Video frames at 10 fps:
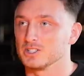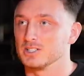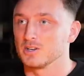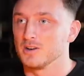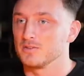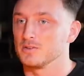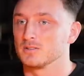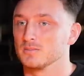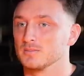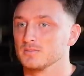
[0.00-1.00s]
She's going through
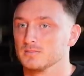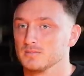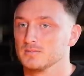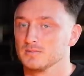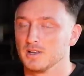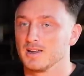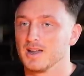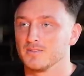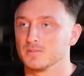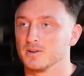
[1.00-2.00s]
some like
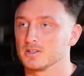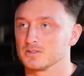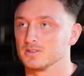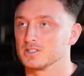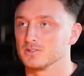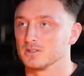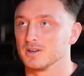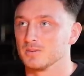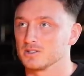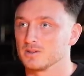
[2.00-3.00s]
heavy personal issues at the
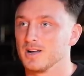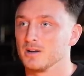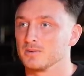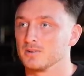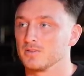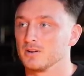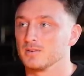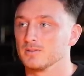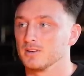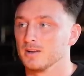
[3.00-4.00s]
minute, which I'm helping her
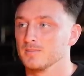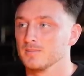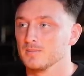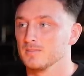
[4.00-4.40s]
through, like yeah.